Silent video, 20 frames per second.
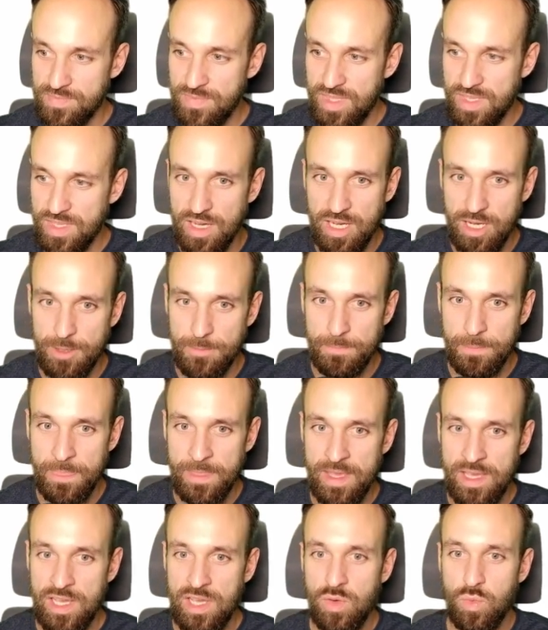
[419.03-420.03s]

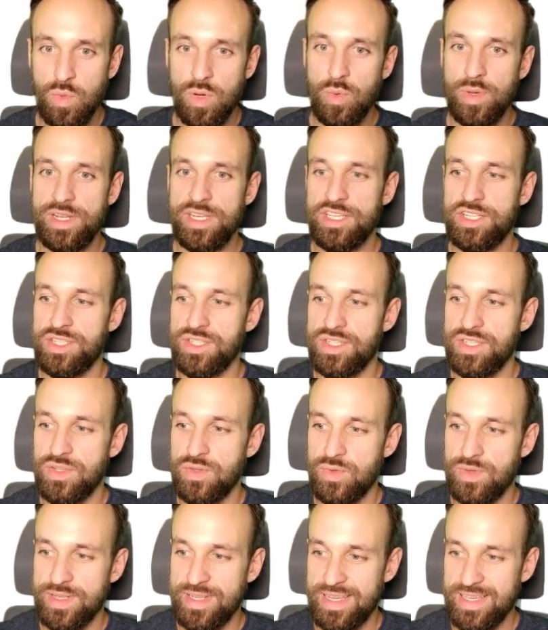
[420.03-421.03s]
What we need to
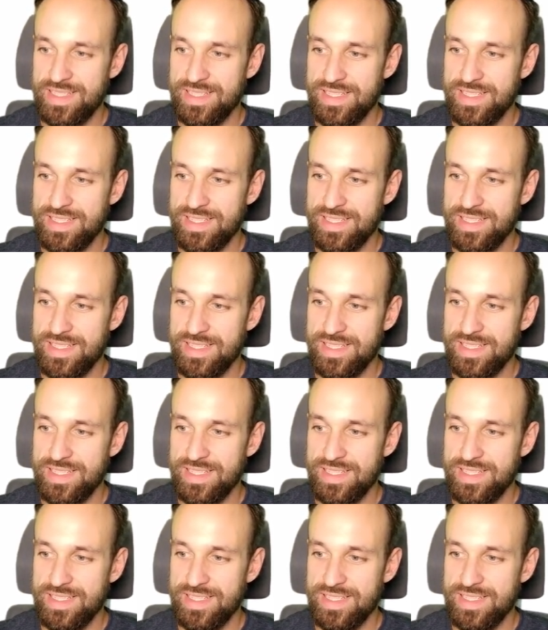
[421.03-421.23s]
do next